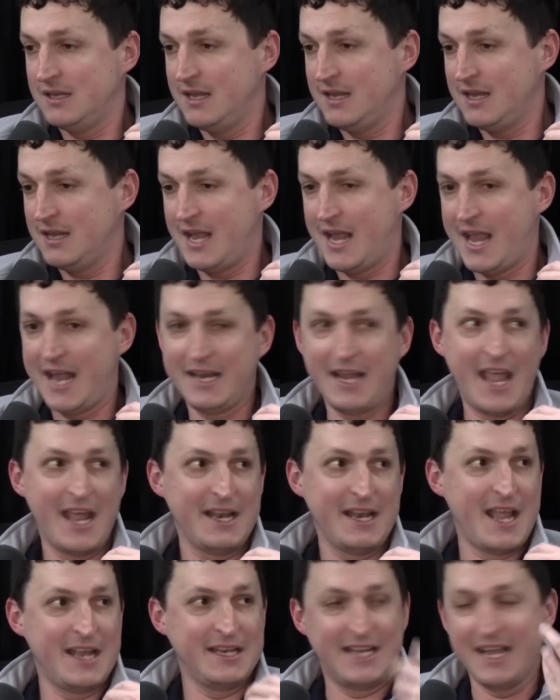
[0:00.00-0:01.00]

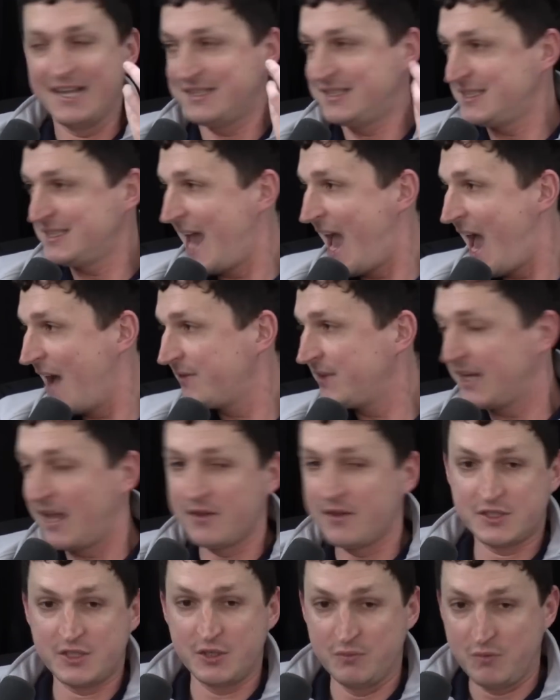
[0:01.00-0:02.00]
get staff
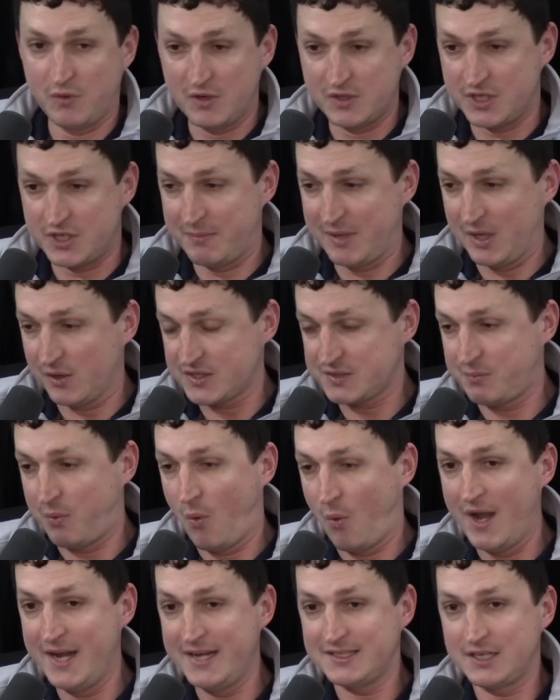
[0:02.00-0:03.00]
together to Bill's
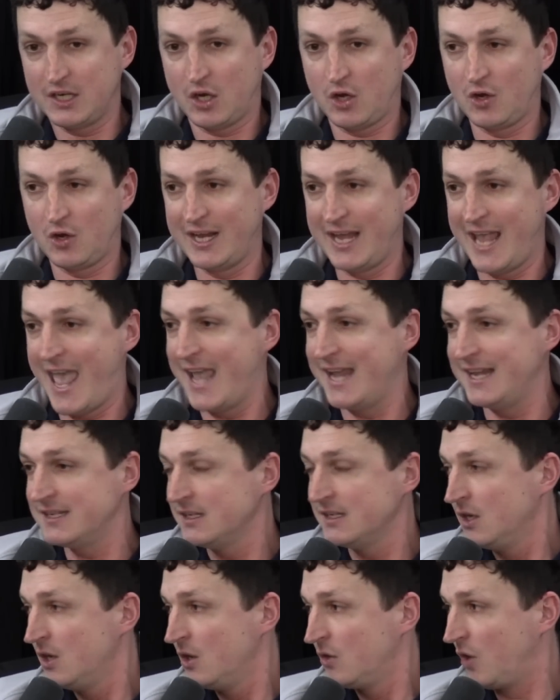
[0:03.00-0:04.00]
point, to create
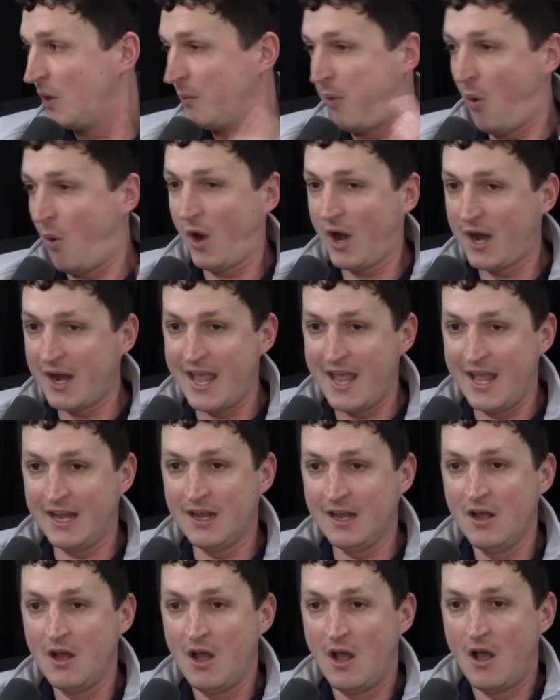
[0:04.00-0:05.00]

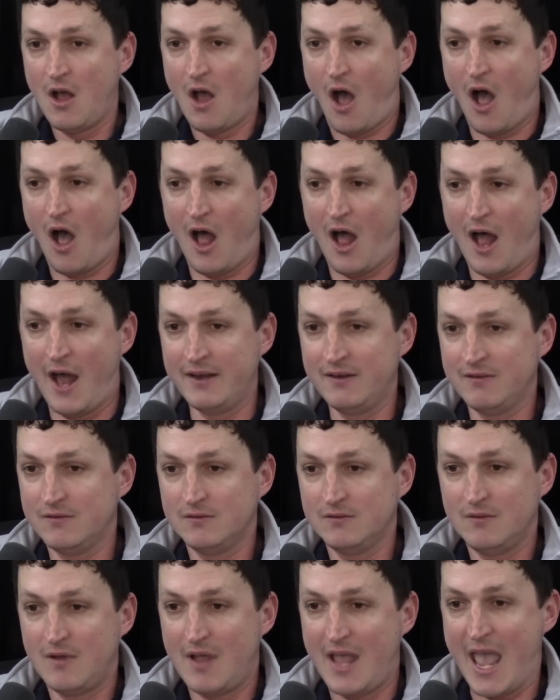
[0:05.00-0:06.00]
reporting
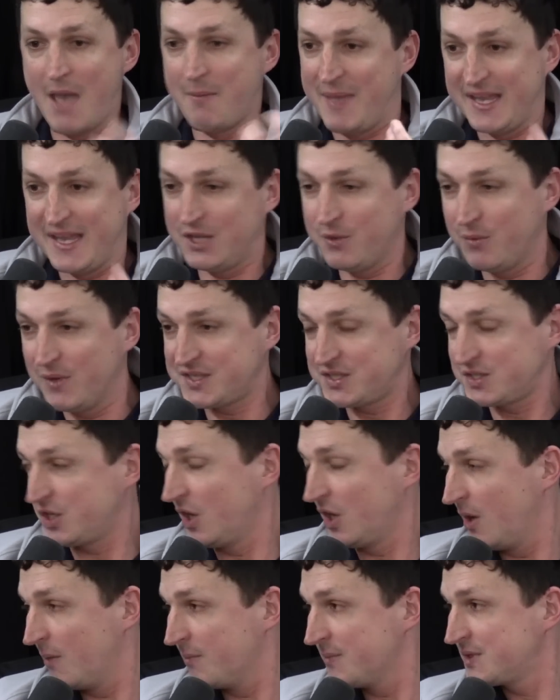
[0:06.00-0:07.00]
on ambiguous
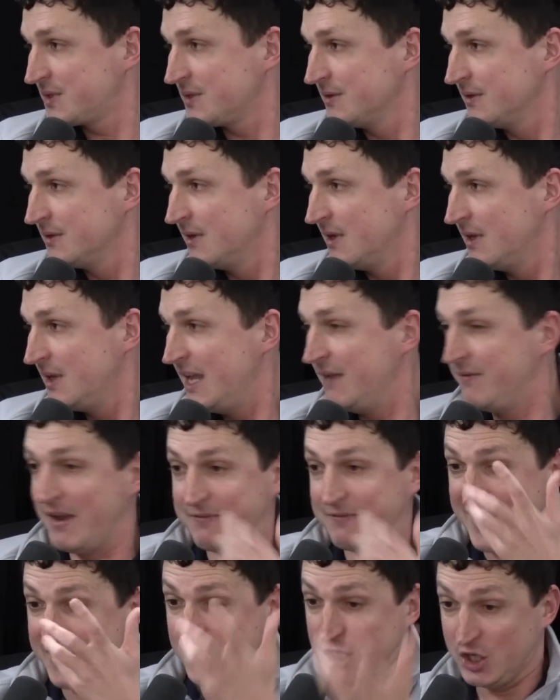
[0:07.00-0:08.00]
terms, even
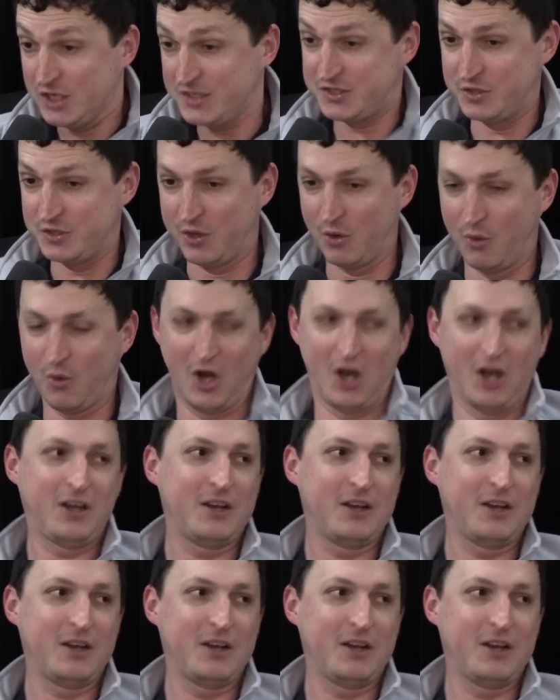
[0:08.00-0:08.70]
if they could do the work.